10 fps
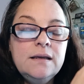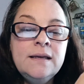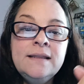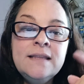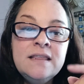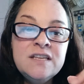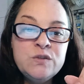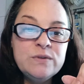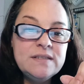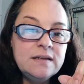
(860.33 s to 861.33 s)
And then
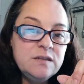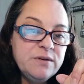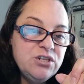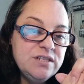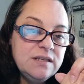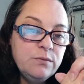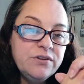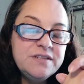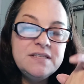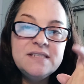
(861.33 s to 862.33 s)
this was sent to me. She said,
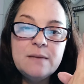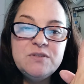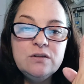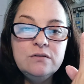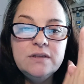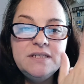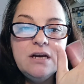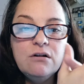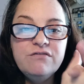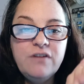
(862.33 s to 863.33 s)
well, this is absolutely
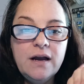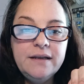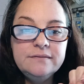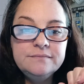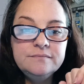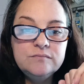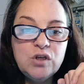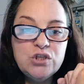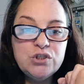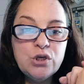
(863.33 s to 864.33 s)
terrifying.
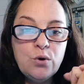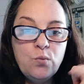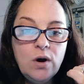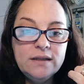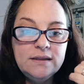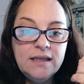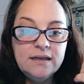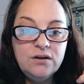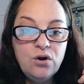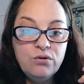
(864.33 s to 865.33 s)
So what
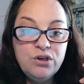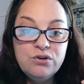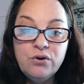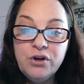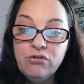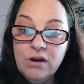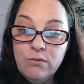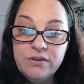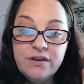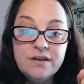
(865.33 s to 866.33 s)
then? Oh, you don't
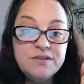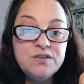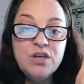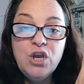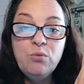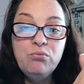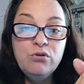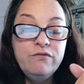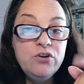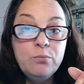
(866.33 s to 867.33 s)
agree with us?
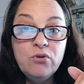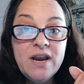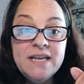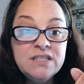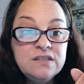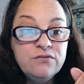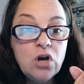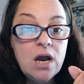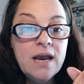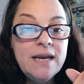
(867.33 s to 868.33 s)
Proof your brain's
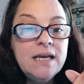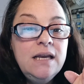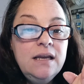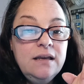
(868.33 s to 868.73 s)
fried.